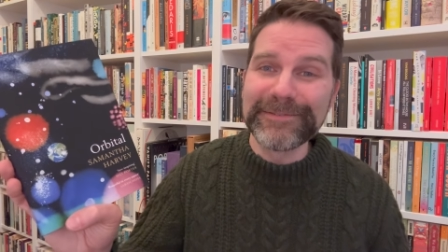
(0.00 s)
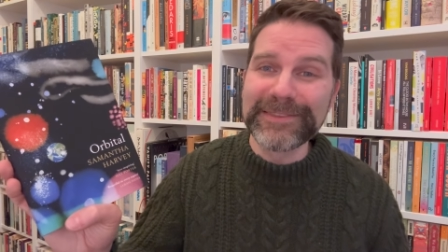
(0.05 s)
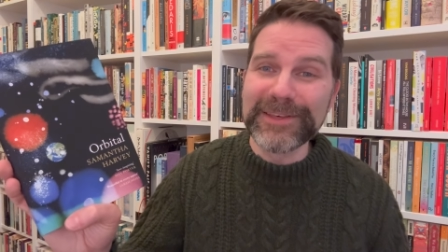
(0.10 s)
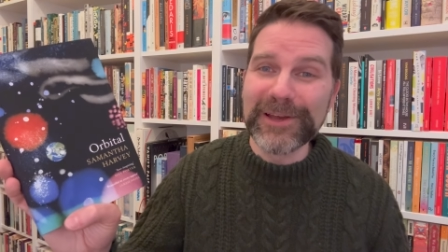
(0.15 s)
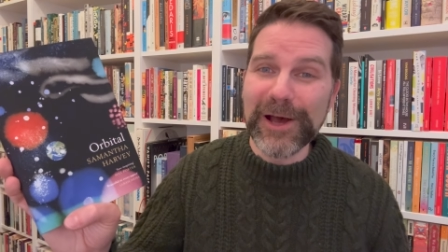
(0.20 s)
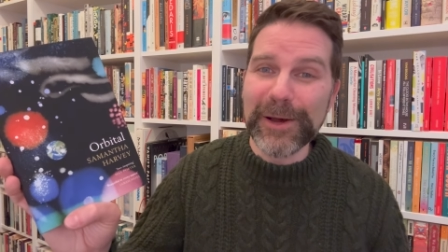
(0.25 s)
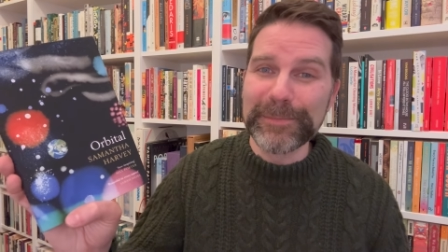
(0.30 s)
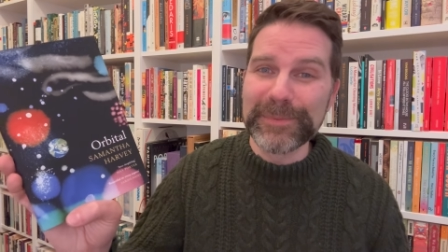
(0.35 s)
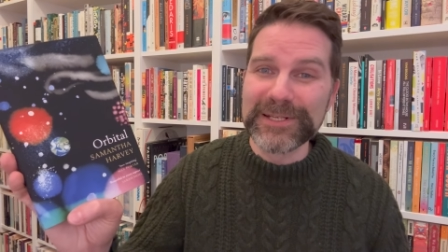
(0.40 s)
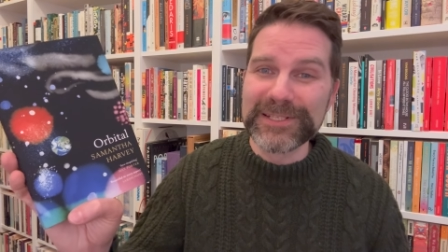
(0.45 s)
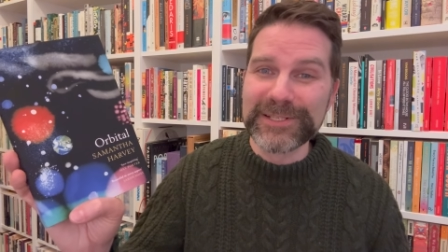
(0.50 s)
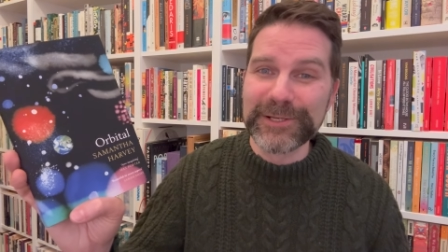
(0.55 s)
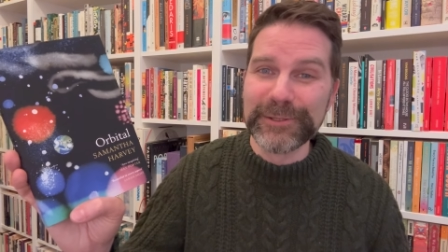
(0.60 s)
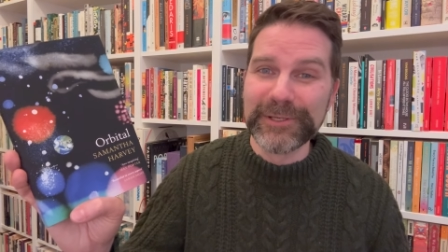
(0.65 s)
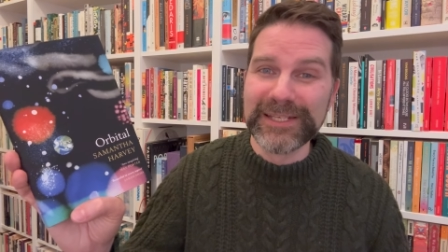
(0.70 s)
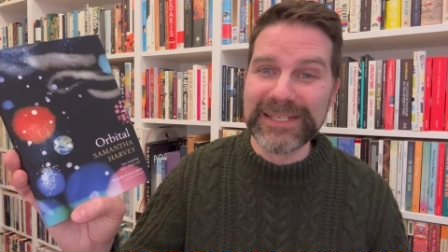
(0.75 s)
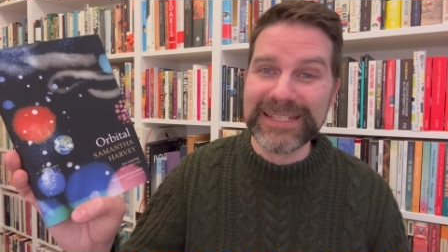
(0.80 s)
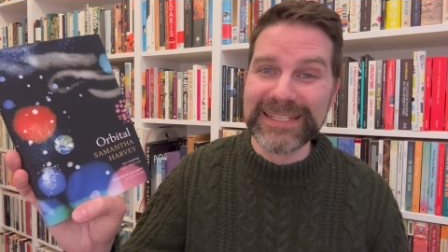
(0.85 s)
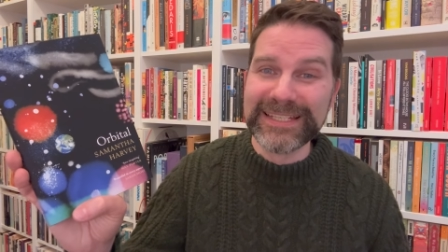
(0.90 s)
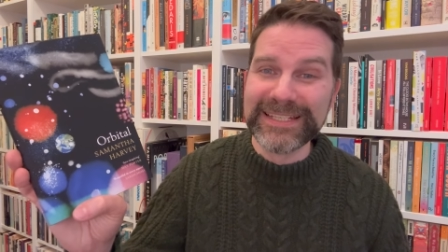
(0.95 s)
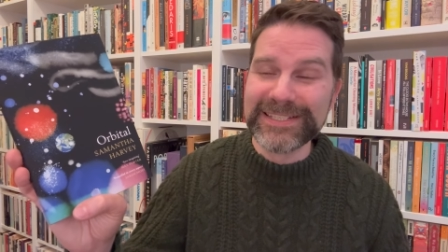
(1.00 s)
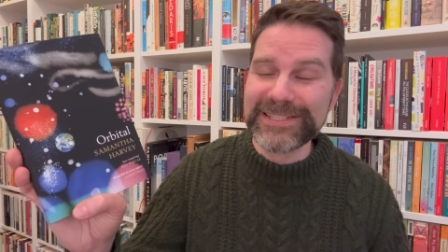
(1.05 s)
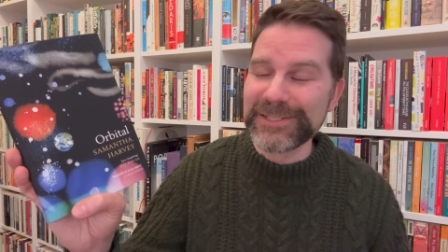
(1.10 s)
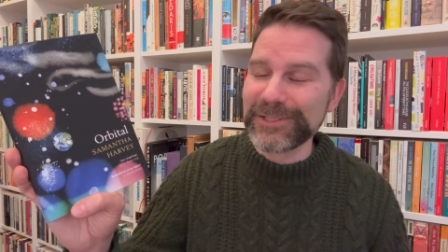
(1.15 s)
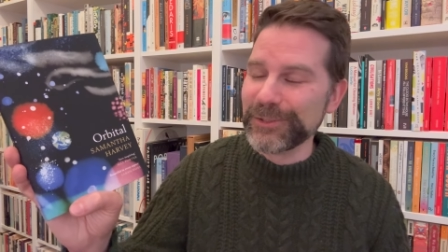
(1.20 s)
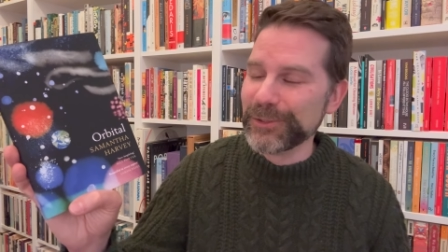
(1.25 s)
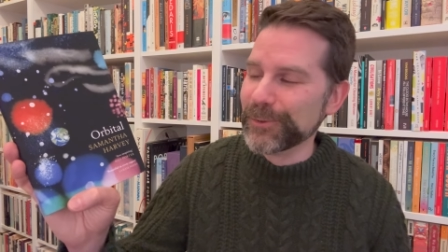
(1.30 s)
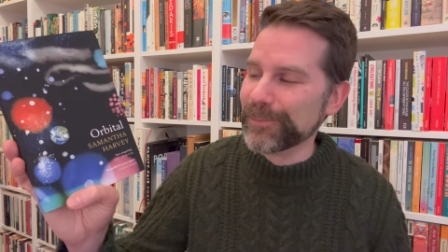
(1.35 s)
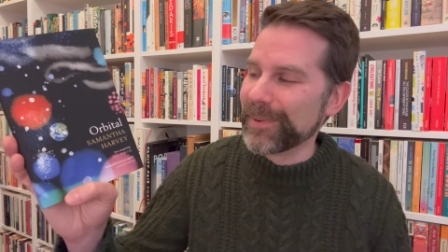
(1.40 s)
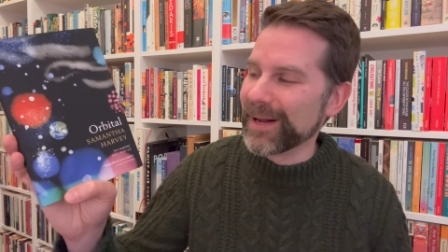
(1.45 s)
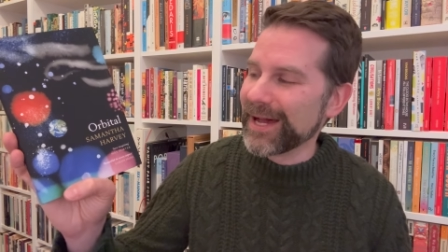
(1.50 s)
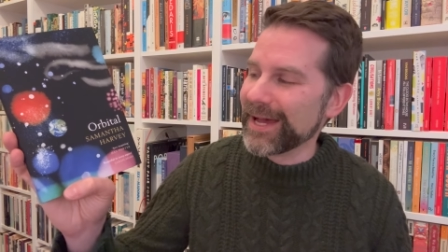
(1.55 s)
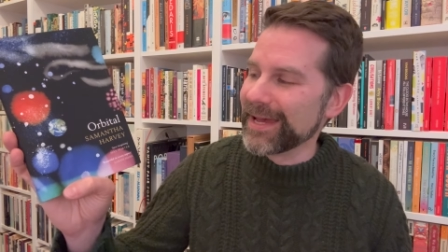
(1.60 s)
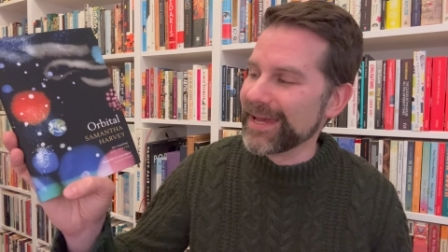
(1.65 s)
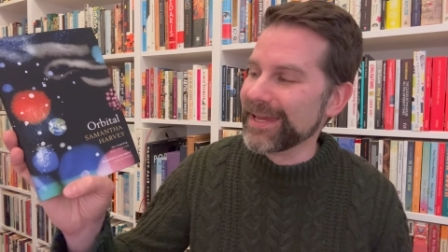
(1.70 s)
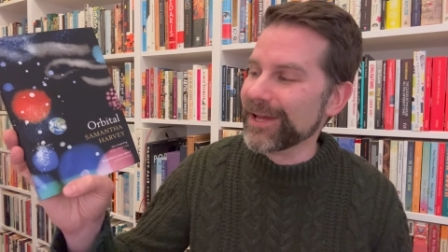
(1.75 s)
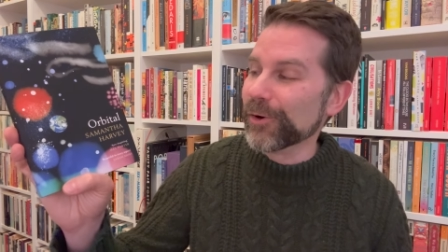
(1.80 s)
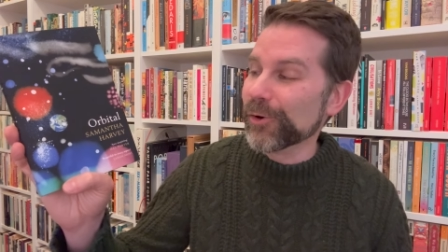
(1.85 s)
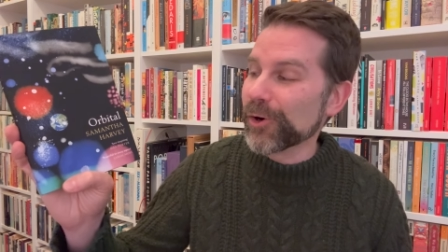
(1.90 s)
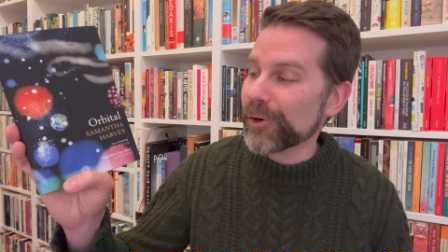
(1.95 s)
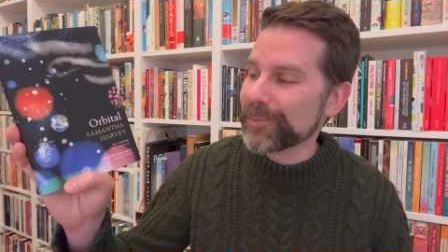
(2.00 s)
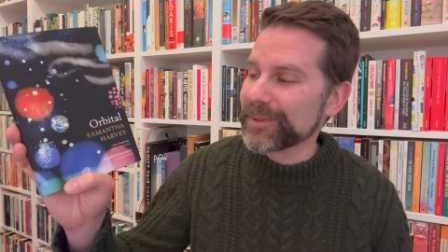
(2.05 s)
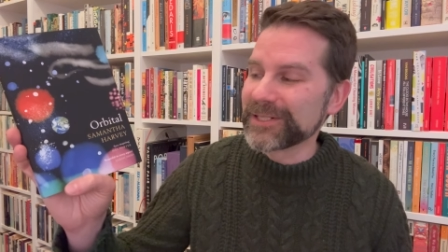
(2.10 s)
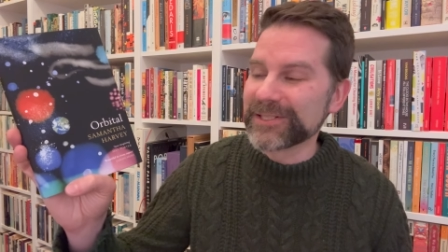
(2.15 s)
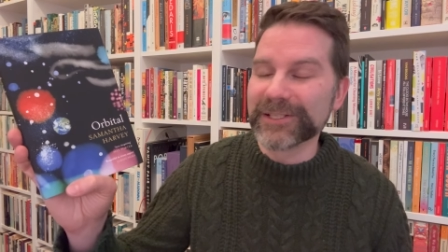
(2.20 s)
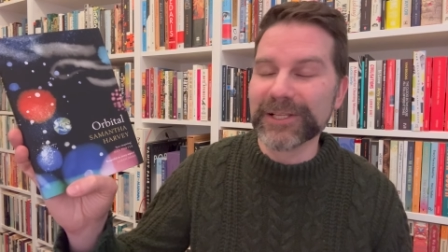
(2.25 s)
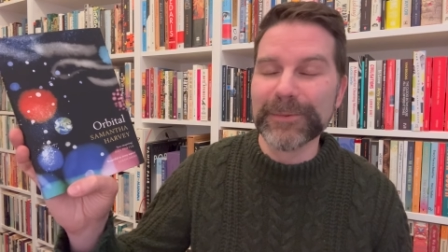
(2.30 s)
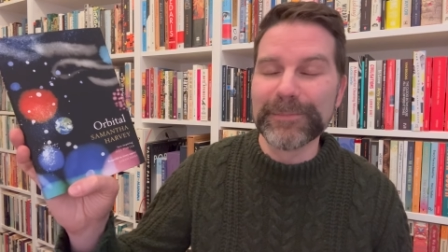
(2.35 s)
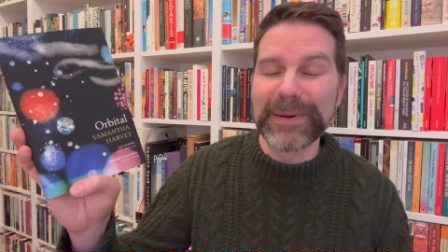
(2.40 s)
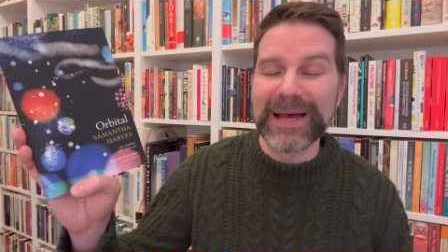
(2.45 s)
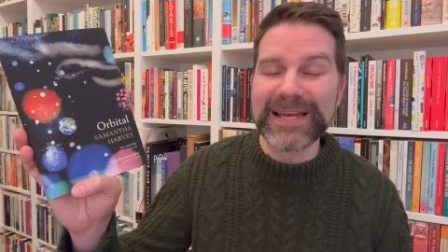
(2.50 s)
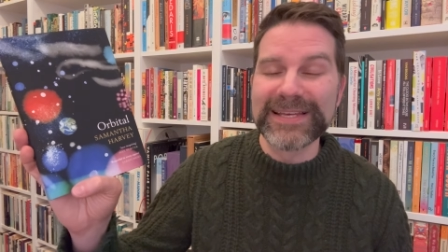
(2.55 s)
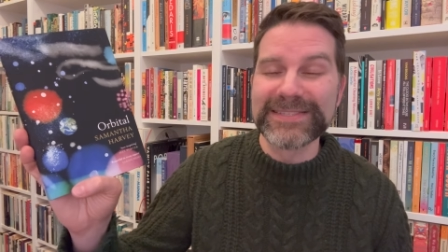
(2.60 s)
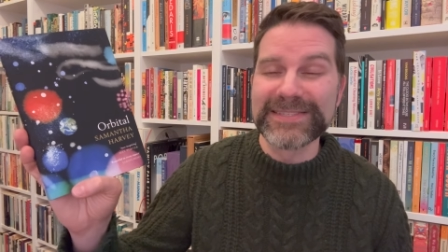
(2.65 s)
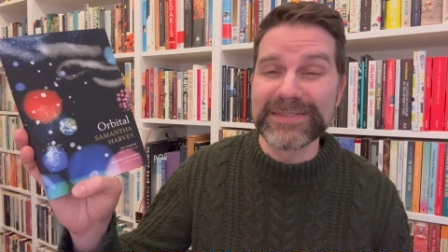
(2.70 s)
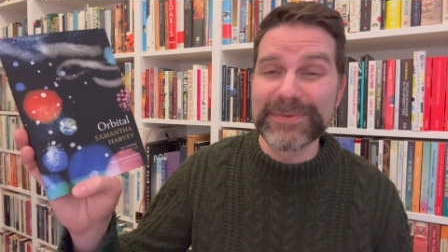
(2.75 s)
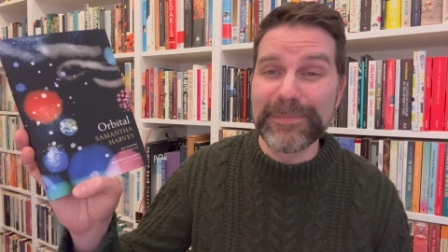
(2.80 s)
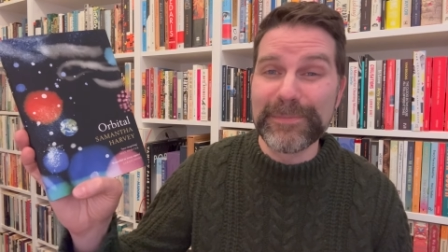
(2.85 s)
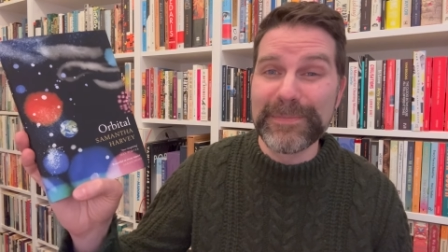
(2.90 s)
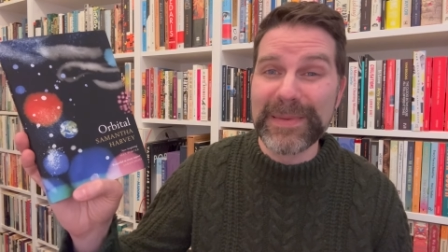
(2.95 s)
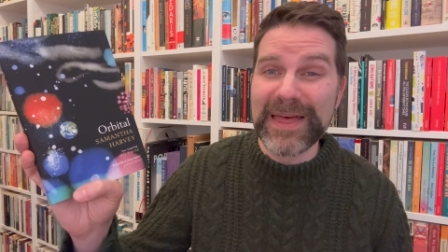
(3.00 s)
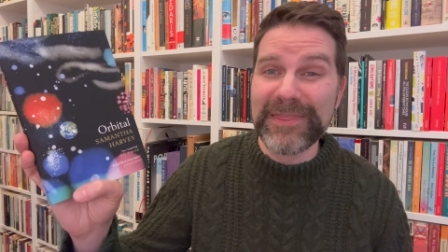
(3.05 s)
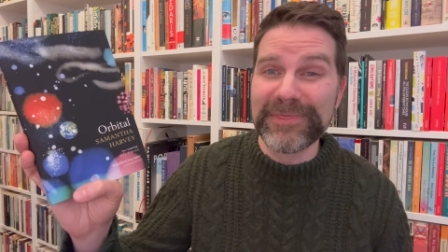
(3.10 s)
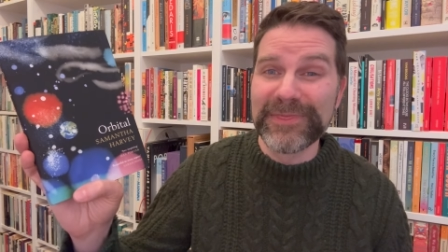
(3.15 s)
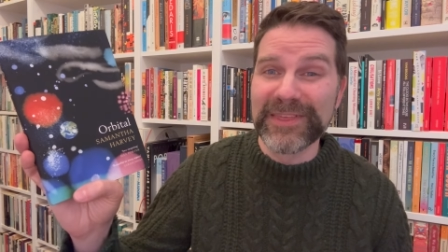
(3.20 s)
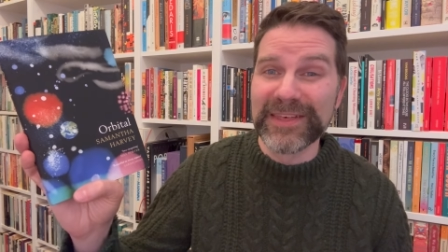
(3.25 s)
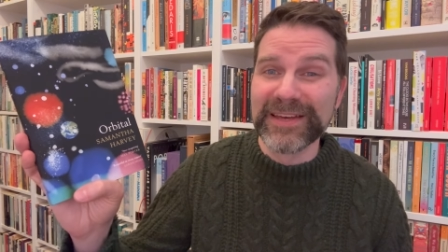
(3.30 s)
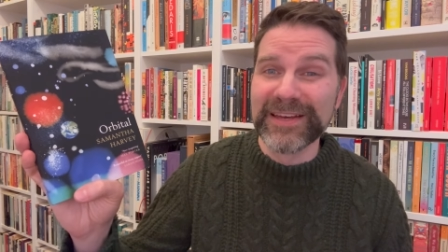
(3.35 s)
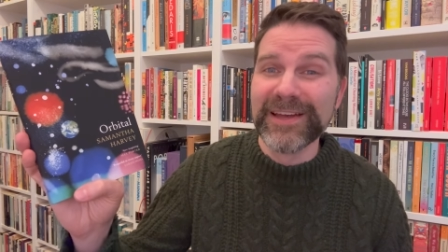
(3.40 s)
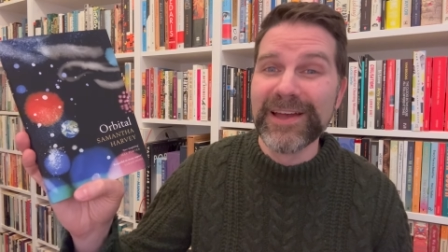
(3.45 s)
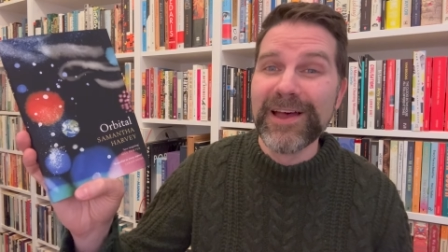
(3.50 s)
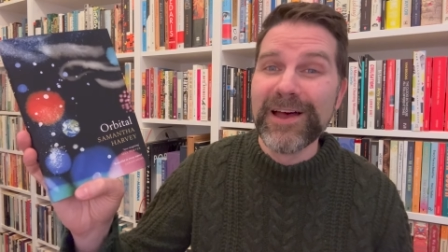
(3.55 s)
the opportunity to buy Orbital by Samantha